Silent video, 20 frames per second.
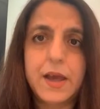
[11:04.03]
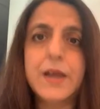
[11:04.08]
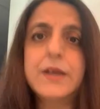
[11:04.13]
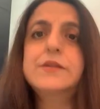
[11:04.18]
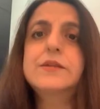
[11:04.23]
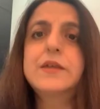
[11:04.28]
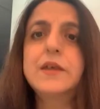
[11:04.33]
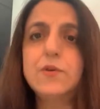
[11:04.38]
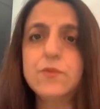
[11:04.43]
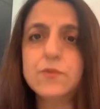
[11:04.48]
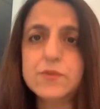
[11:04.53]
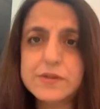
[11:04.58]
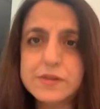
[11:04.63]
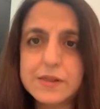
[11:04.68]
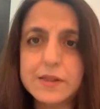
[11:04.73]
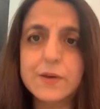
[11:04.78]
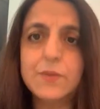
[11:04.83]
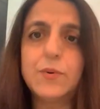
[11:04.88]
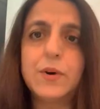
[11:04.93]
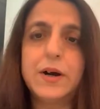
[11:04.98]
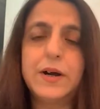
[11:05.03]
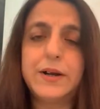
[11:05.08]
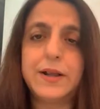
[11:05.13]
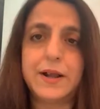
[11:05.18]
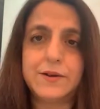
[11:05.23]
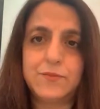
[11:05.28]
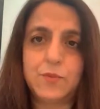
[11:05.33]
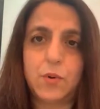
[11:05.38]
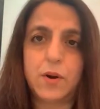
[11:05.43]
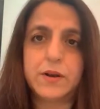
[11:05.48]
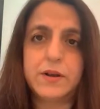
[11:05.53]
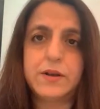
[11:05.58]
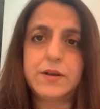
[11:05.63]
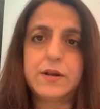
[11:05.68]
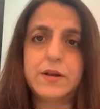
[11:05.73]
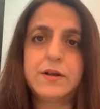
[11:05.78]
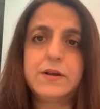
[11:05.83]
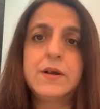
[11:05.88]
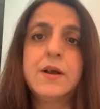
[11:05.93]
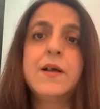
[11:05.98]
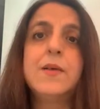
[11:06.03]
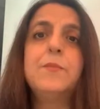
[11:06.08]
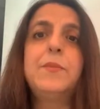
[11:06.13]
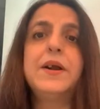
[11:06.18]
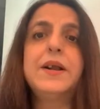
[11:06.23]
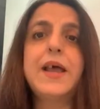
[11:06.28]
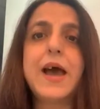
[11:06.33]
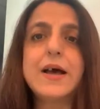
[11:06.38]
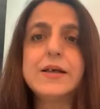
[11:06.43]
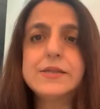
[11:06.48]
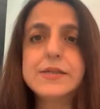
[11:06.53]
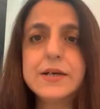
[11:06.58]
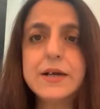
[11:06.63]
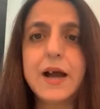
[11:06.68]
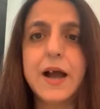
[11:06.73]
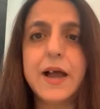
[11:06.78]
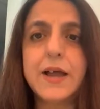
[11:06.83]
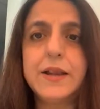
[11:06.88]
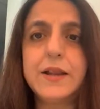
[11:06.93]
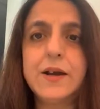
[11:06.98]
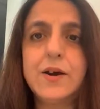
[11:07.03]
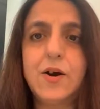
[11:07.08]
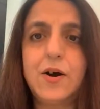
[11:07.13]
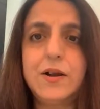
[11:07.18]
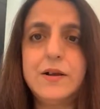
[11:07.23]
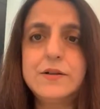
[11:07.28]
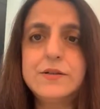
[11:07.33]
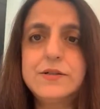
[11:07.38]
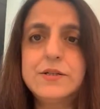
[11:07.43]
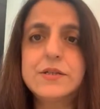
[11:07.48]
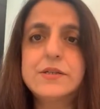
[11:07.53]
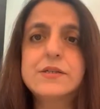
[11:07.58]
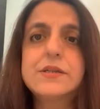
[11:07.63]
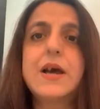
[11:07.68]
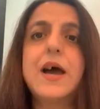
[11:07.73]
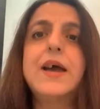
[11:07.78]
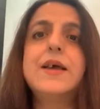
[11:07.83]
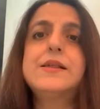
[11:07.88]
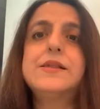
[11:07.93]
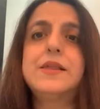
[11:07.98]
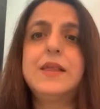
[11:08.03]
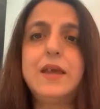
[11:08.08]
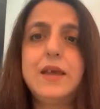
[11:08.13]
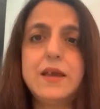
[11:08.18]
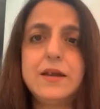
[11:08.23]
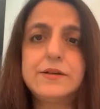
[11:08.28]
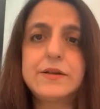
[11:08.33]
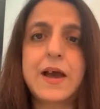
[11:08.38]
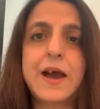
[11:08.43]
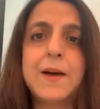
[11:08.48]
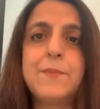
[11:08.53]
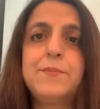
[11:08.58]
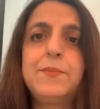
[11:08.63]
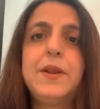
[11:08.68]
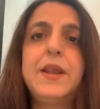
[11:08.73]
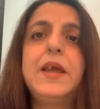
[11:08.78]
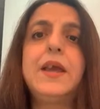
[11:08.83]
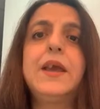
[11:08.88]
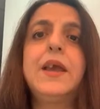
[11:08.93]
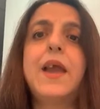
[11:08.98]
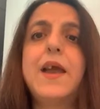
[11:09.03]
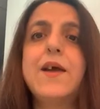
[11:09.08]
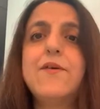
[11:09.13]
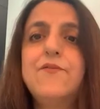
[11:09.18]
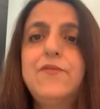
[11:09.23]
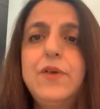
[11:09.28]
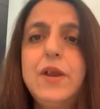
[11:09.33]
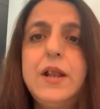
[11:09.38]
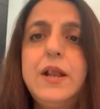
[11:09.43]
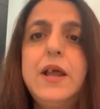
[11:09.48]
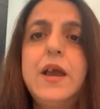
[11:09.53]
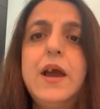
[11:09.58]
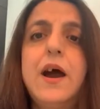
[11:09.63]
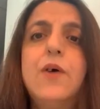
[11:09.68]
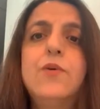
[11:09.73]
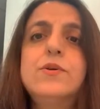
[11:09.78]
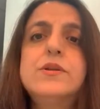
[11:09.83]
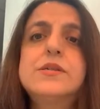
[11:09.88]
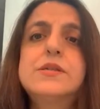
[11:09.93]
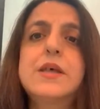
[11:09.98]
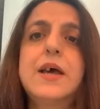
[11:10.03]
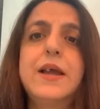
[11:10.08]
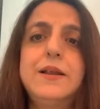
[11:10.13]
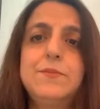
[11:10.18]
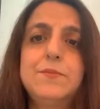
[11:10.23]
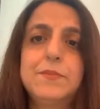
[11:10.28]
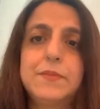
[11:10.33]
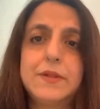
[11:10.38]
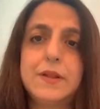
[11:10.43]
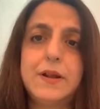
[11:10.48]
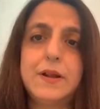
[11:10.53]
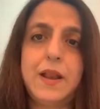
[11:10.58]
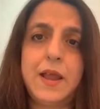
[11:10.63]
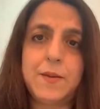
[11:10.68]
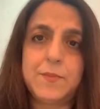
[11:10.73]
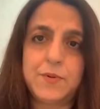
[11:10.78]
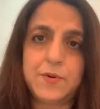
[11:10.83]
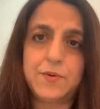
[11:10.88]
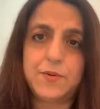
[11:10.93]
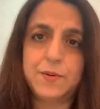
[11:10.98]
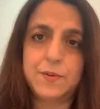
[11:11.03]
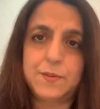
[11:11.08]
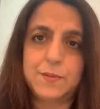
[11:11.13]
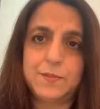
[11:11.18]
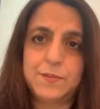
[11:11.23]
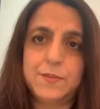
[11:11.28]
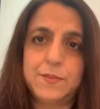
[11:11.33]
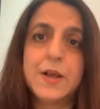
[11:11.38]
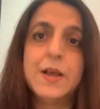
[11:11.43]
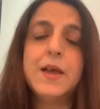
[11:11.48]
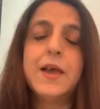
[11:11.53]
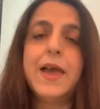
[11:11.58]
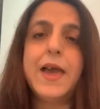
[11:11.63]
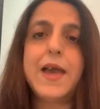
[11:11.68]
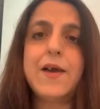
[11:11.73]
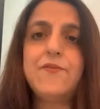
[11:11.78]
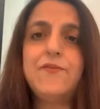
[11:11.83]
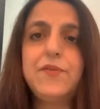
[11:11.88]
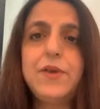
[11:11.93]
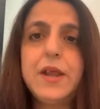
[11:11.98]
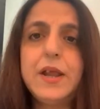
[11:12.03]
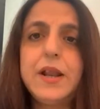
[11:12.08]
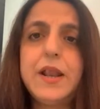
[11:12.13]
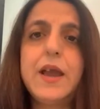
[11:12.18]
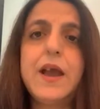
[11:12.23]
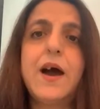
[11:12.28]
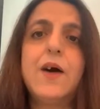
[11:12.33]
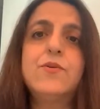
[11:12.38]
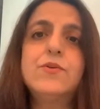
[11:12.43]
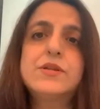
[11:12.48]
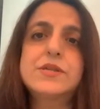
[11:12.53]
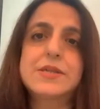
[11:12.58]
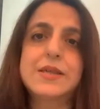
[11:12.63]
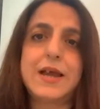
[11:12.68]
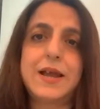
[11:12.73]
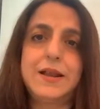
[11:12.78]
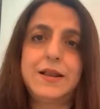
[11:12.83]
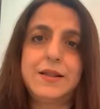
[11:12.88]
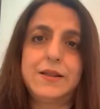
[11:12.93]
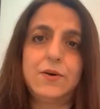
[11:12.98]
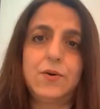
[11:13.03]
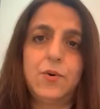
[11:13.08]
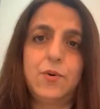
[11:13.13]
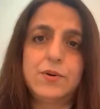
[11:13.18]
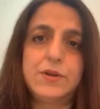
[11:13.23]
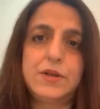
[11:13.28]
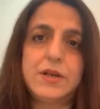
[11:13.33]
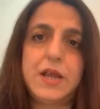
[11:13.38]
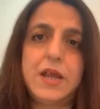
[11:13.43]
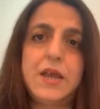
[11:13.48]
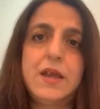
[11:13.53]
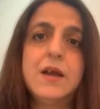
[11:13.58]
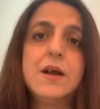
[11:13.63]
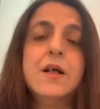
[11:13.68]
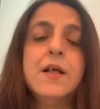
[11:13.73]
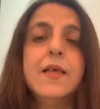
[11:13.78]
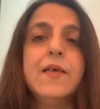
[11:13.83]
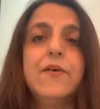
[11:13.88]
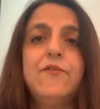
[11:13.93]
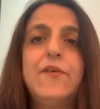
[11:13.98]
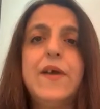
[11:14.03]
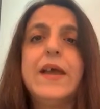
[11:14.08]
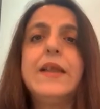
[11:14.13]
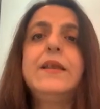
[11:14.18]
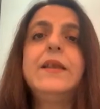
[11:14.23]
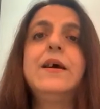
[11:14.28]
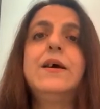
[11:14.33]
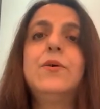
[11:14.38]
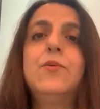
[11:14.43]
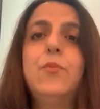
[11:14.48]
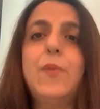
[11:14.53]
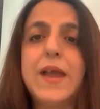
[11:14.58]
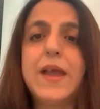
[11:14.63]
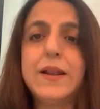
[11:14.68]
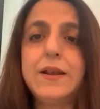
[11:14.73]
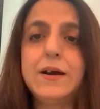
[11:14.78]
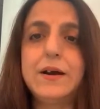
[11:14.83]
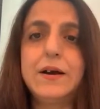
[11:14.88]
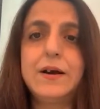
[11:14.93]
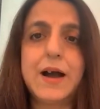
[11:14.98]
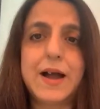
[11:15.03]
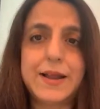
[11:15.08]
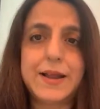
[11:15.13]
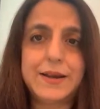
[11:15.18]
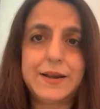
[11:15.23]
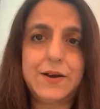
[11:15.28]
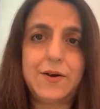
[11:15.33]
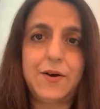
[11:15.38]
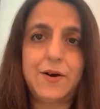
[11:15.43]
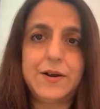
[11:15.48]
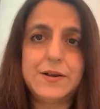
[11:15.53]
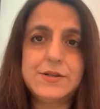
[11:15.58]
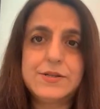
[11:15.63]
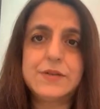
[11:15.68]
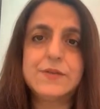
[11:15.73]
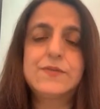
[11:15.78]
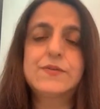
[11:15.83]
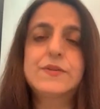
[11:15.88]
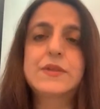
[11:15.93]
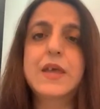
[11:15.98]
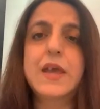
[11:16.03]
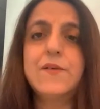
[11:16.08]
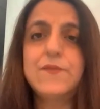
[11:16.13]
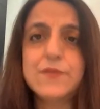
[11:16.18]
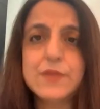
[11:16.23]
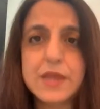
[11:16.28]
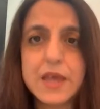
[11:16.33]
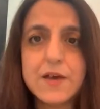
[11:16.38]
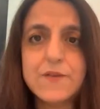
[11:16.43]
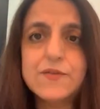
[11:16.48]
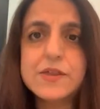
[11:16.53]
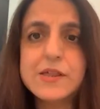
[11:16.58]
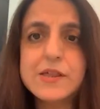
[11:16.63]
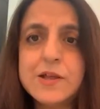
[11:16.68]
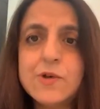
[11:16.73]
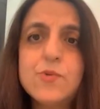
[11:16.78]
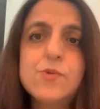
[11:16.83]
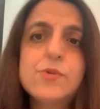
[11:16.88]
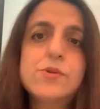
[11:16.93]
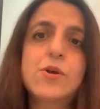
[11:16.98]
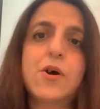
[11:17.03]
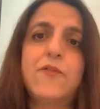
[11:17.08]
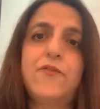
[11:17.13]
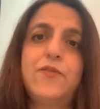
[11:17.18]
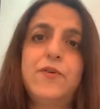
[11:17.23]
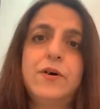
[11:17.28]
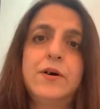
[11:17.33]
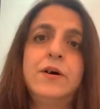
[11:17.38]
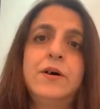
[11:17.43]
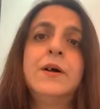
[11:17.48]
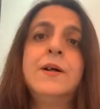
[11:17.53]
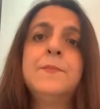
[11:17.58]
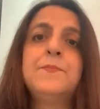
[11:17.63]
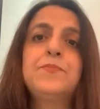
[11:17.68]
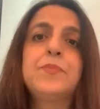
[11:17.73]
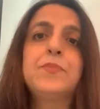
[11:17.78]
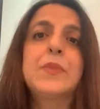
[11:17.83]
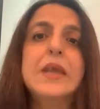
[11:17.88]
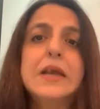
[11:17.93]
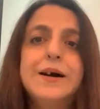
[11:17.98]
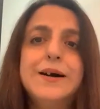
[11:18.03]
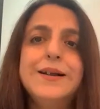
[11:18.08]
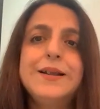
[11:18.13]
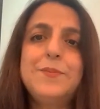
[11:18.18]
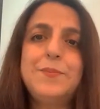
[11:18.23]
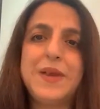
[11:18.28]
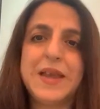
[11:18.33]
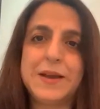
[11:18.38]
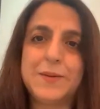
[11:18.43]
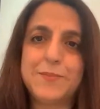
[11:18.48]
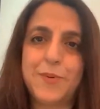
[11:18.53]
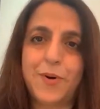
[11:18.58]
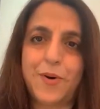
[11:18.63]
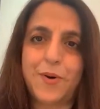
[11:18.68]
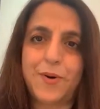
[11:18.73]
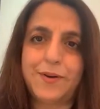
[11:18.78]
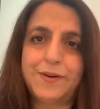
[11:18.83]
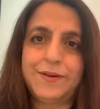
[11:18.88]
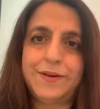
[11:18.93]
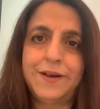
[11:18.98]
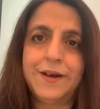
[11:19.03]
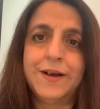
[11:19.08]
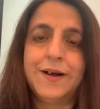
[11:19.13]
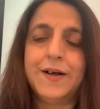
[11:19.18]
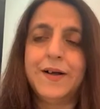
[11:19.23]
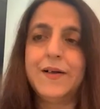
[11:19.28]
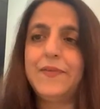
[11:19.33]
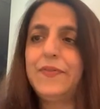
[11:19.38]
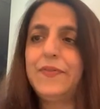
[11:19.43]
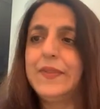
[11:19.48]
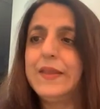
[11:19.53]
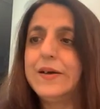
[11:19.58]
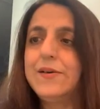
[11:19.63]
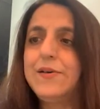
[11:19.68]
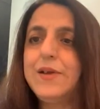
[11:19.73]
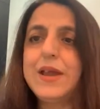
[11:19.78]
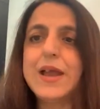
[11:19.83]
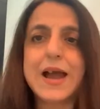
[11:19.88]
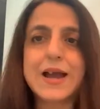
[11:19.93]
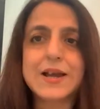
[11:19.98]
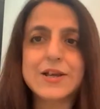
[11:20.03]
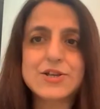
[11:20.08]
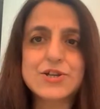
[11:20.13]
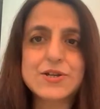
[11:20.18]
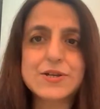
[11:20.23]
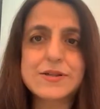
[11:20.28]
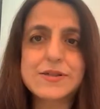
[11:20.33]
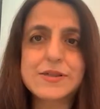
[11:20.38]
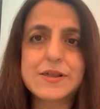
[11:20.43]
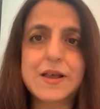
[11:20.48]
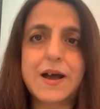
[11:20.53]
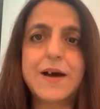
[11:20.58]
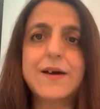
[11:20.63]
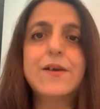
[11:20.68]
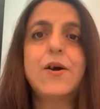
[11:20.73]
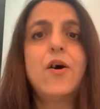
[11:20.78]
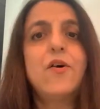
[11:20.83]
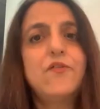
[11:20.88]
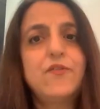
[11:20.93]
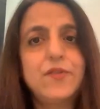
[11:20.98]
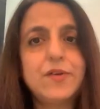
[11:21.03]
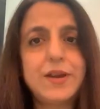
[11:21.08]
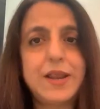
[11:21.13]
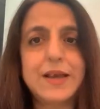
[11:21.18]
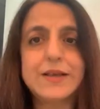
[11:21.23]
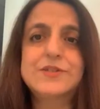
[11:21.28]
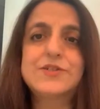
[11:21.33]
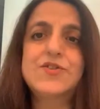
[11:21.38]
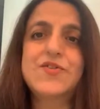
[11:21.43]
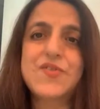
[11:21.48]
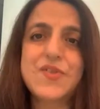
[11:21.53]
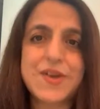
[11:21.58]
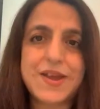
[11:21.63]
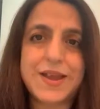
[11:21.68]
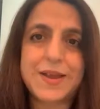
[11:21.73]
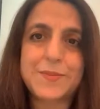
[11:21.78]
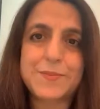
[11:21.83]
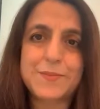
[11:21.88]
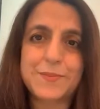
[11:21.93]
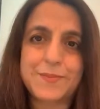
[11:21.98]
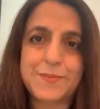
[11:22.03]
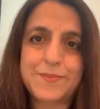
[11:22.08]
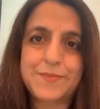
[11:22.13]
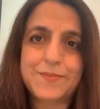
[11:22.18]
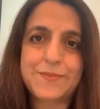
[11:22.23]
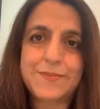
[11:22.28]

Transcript: Excuse the word unwanted, but as a gynecologist, I see it happening every day outside the labor room, every day outside the OT. When a gynecologist gives news of a girl being born, the reactions are often extreme.